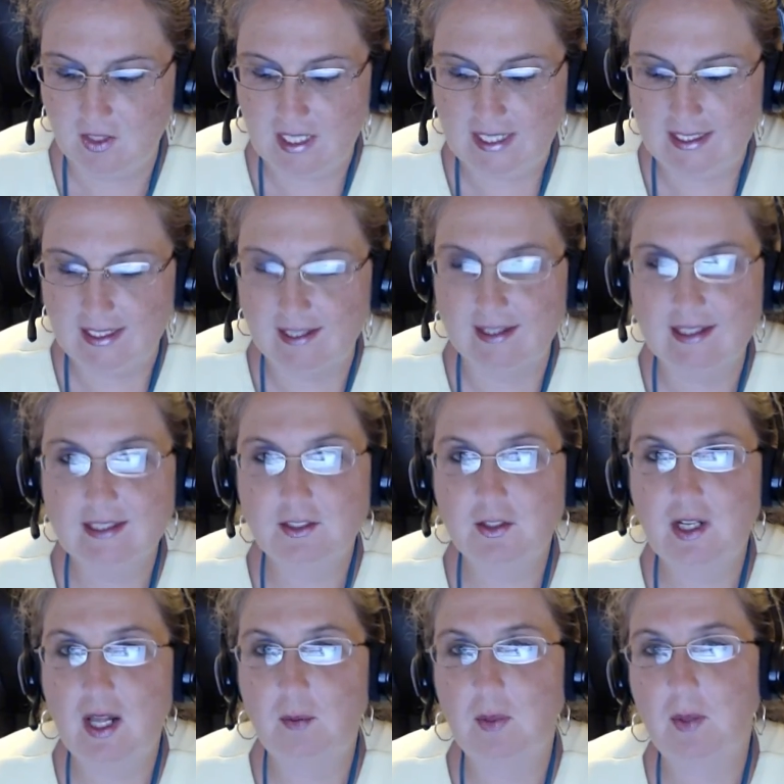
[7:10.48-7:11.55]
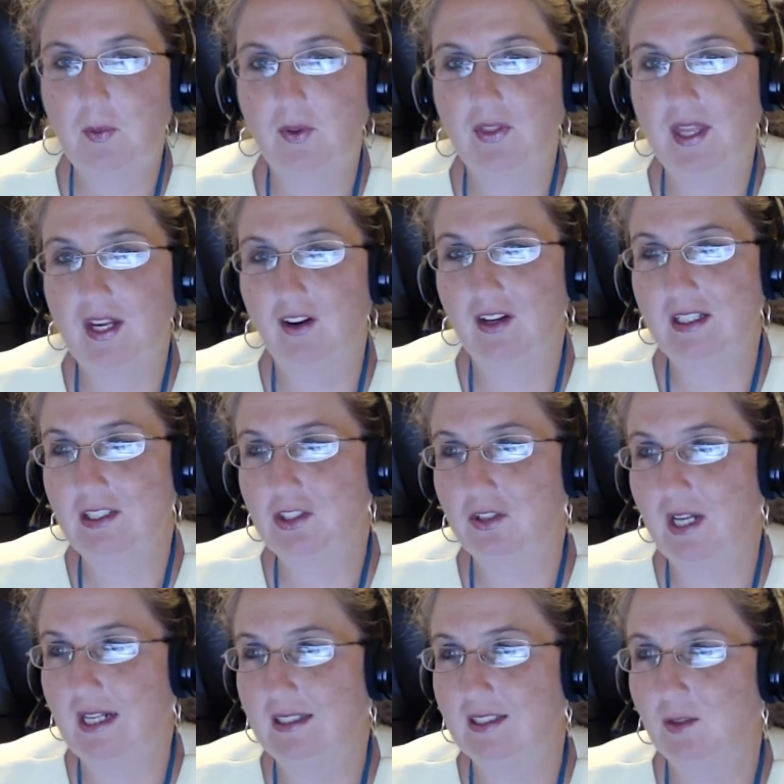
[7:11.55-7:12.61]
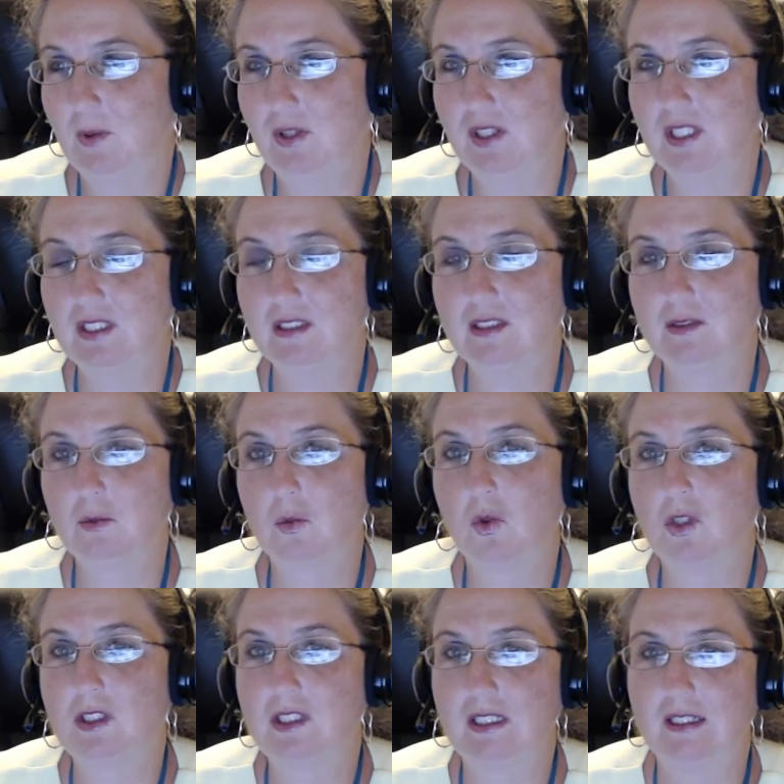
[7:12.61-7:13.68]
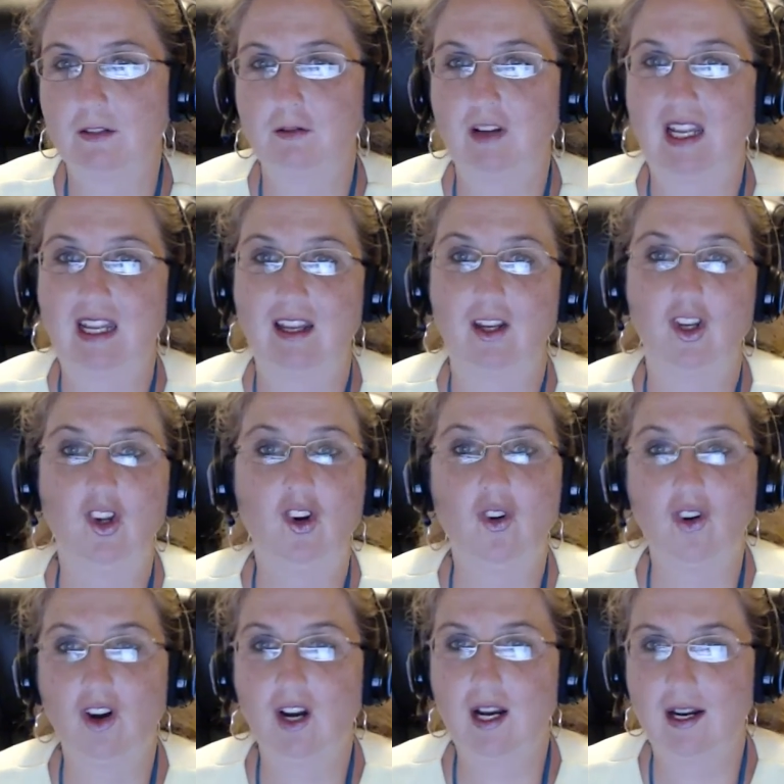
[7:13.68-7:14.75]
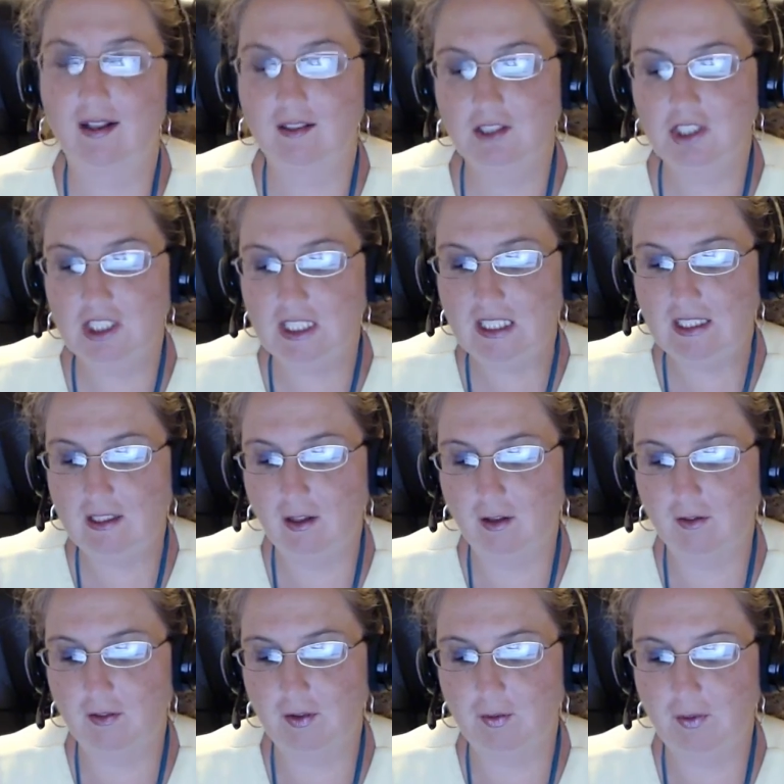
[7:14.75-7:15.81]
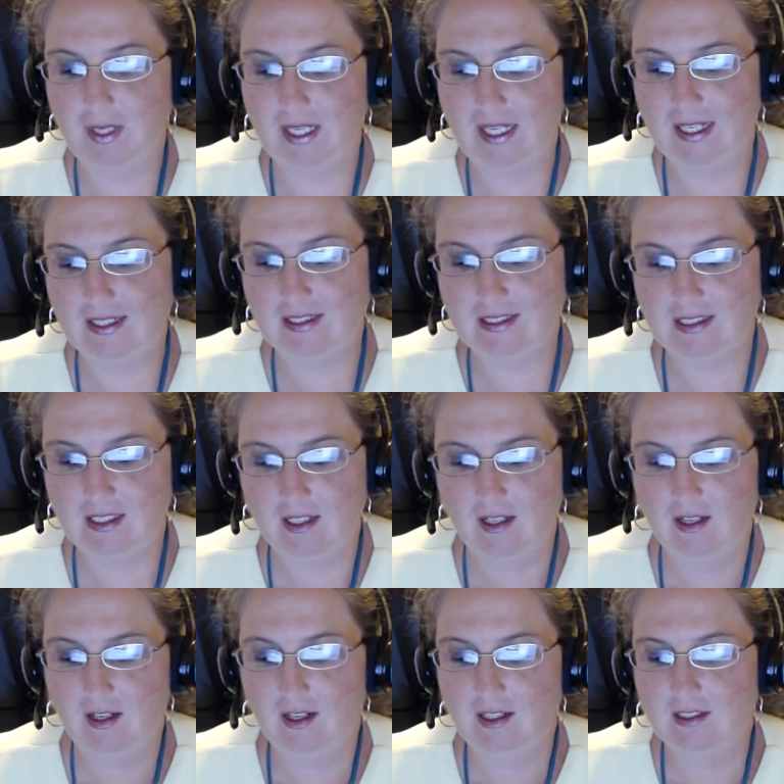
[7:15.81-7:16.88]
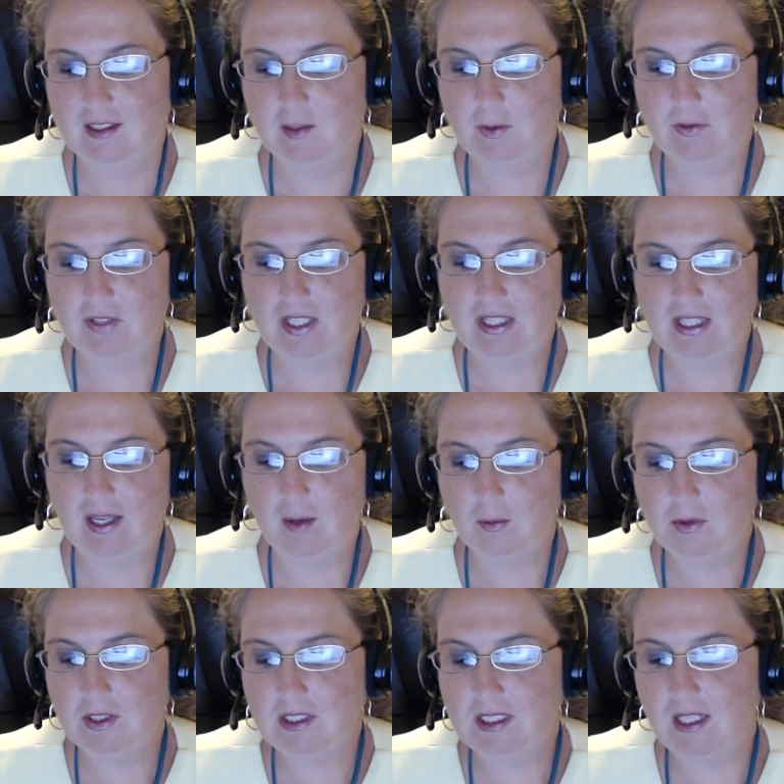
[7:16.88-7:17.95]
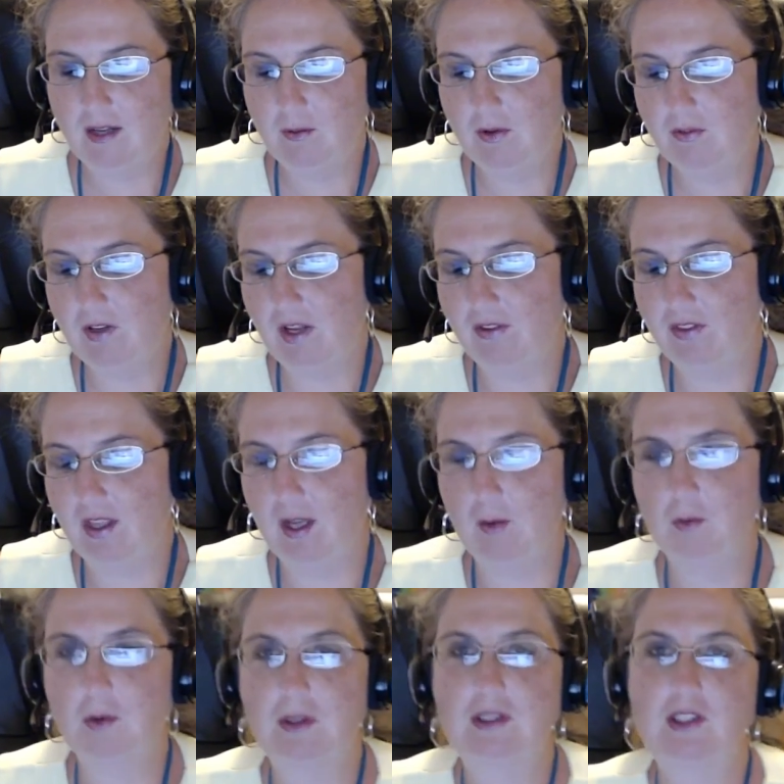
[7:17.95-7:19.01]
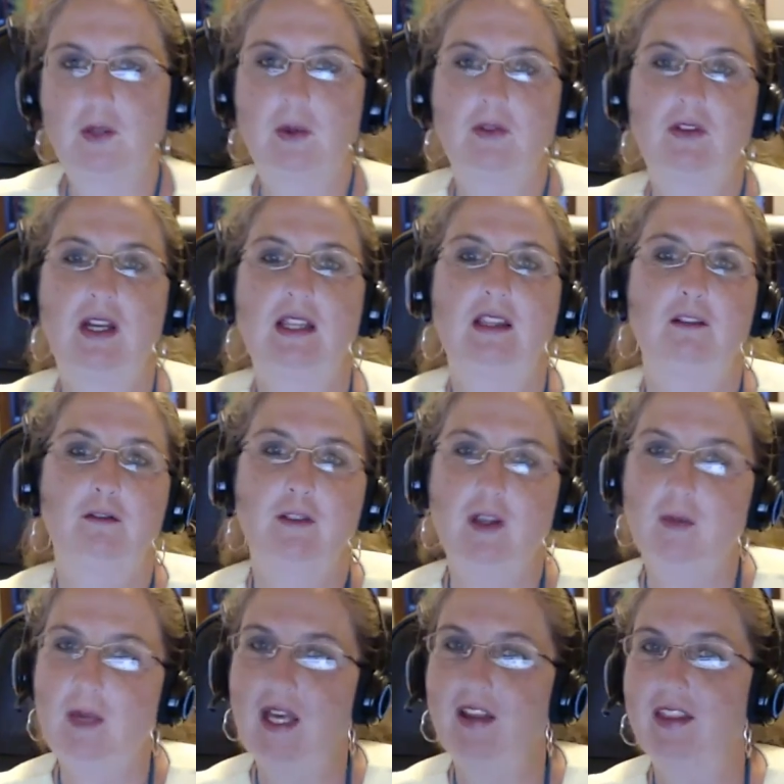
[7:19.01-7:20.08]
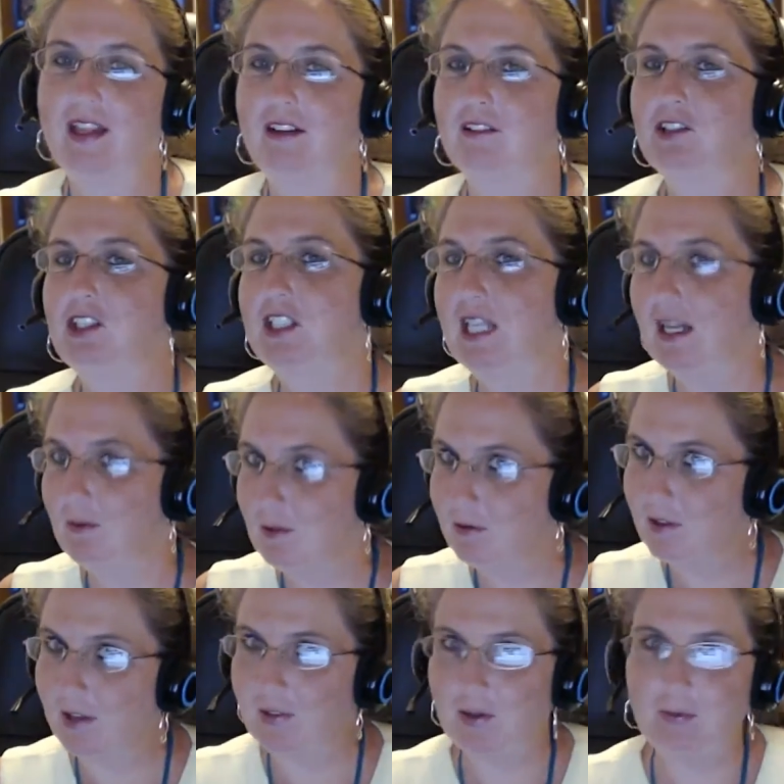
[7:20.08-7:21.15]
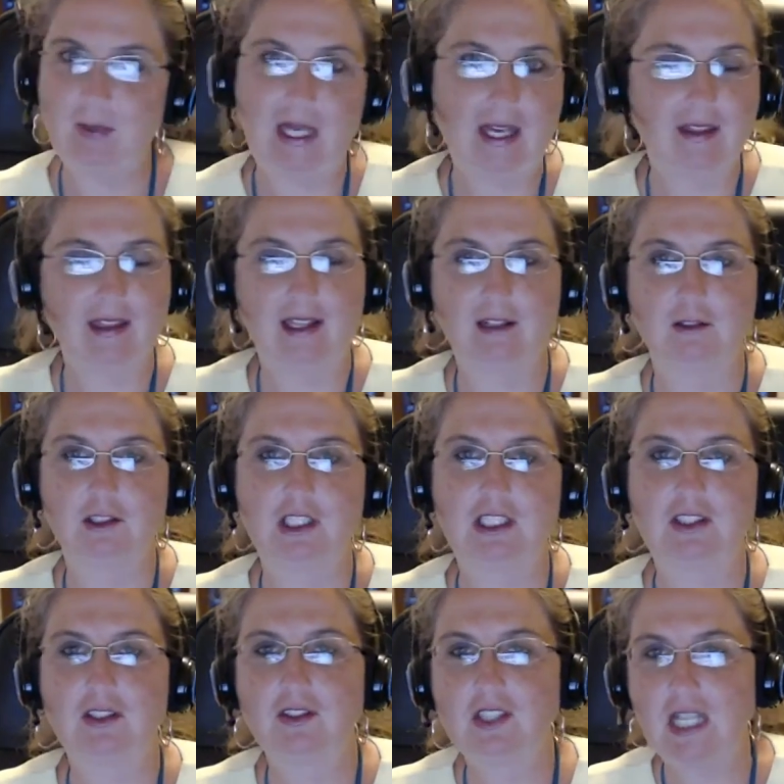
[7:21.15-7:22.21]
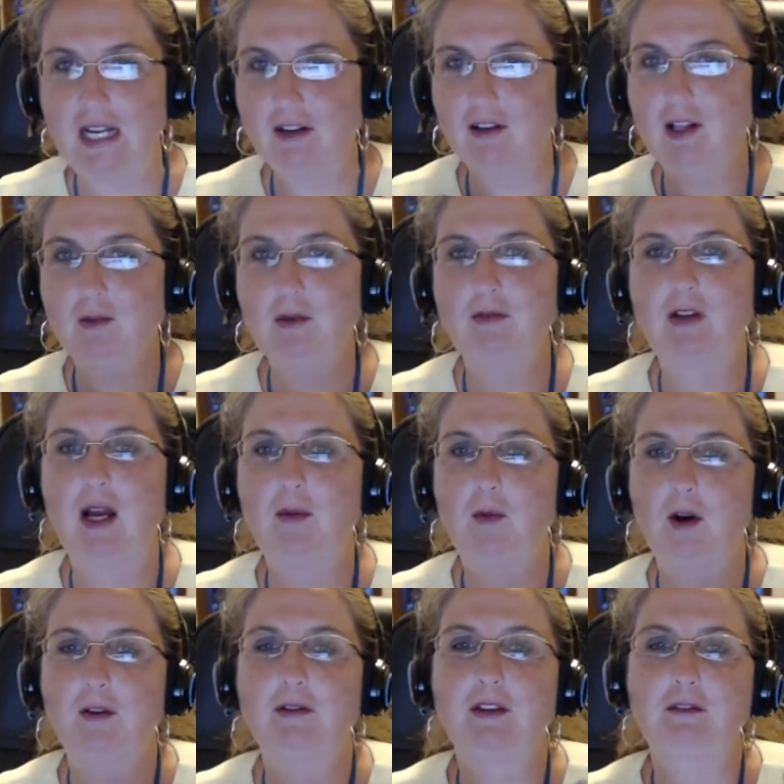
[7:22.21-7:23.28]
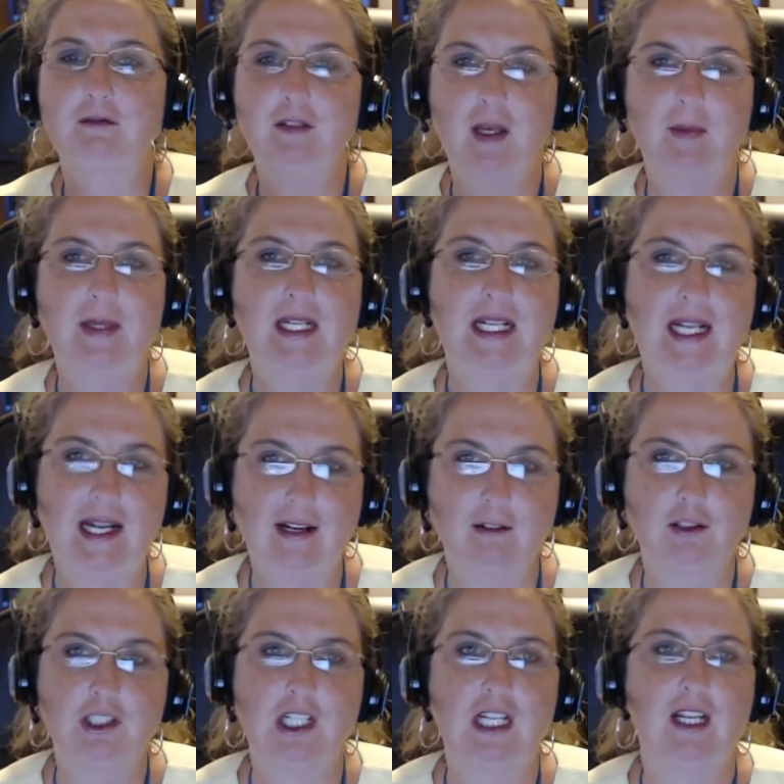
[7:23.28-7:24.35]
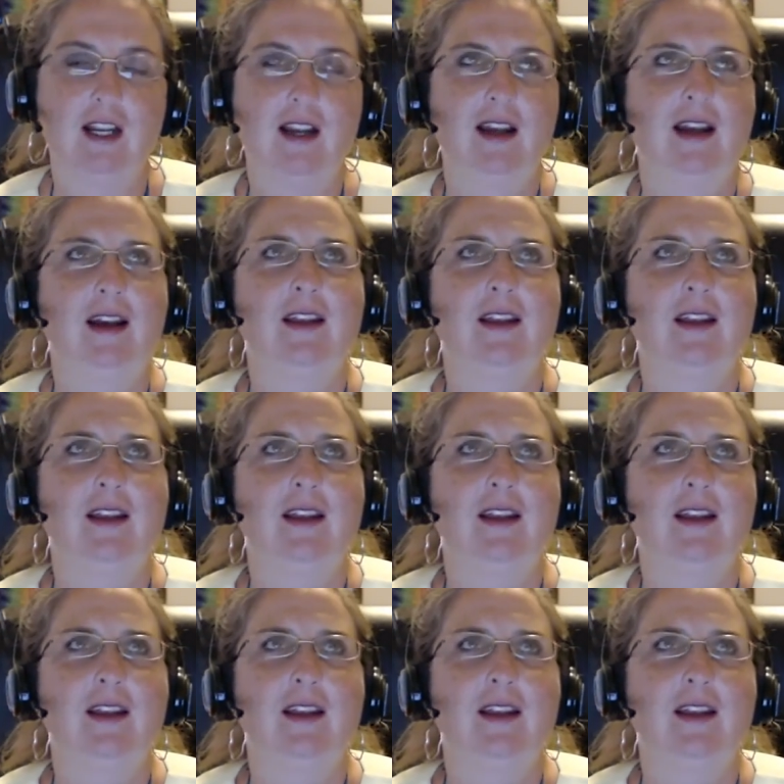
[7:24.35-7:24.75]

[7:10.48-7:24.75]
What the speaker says: Okay, and these are not people that you're interacting with. This is more signifying your energy over the weekend. So we've got the Empress and we've got the Emperor. So we've got the female energy and we've got the male energy. So Saturday we've got more of the feminine energy.